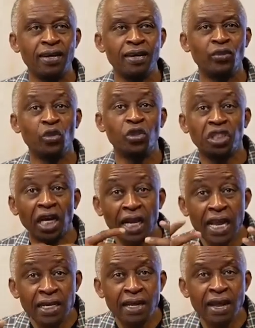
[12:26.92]
to
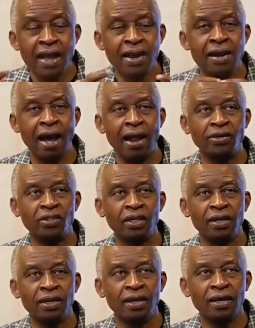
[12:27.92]
challenge the adults.
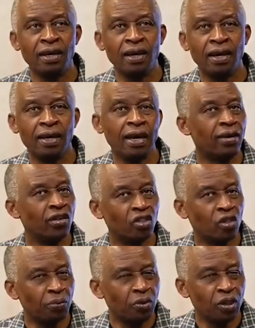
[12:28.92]
And it's
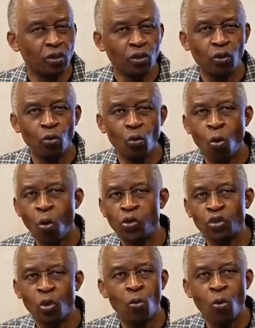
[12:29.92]
something
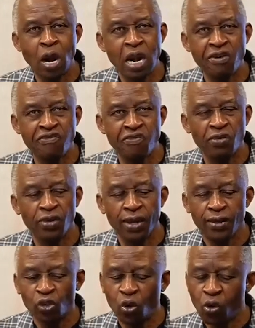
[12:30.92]
so wonderful.
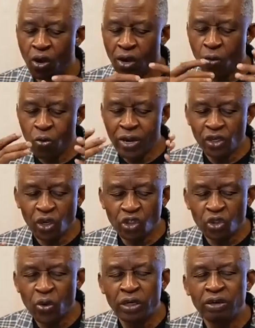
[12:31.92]
So we're just
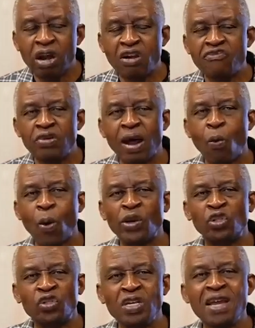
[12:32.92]
so grateful that we're
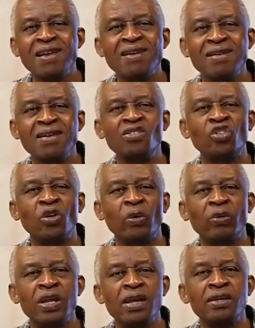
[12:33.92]
seeing this
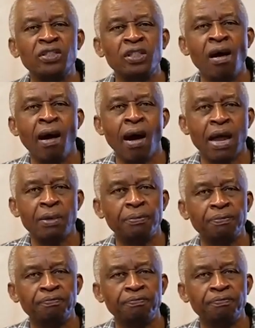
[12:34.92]
real time.